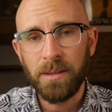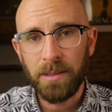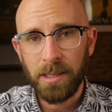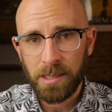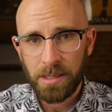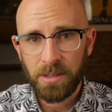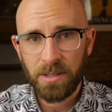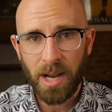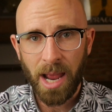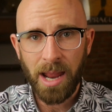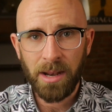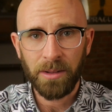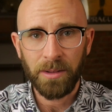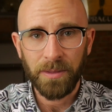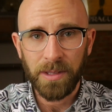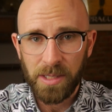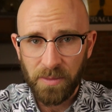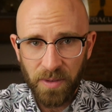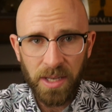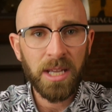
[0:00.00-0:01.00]
this channel,
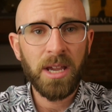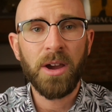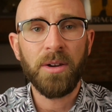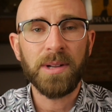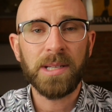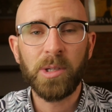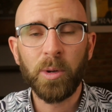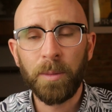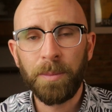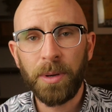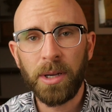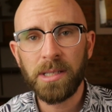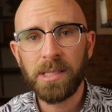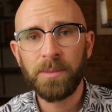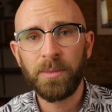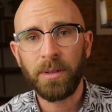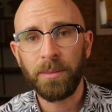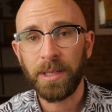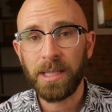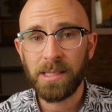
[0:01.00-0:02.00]
this video, it's all
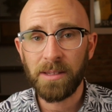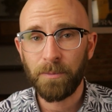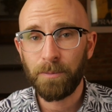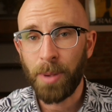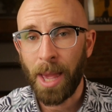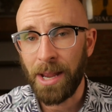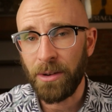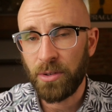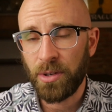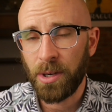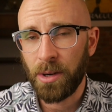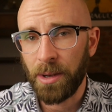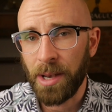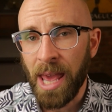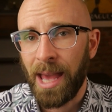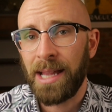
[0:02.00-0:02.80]
possible because of Patreon